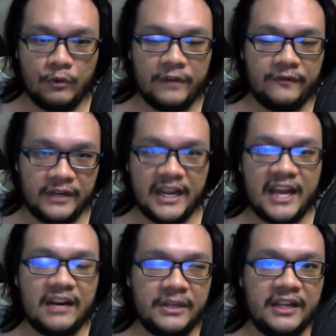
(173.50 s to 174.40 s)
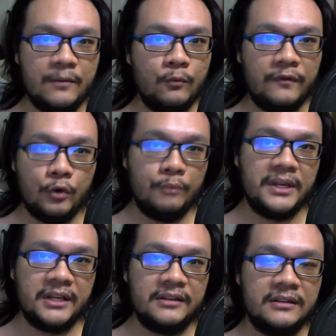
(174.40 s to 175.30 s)
with the enemy team with
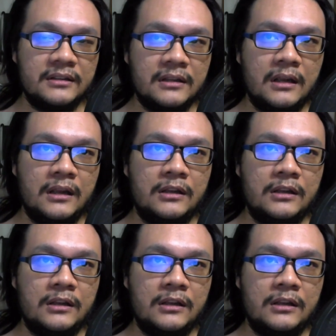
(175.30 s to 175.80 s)
no minions.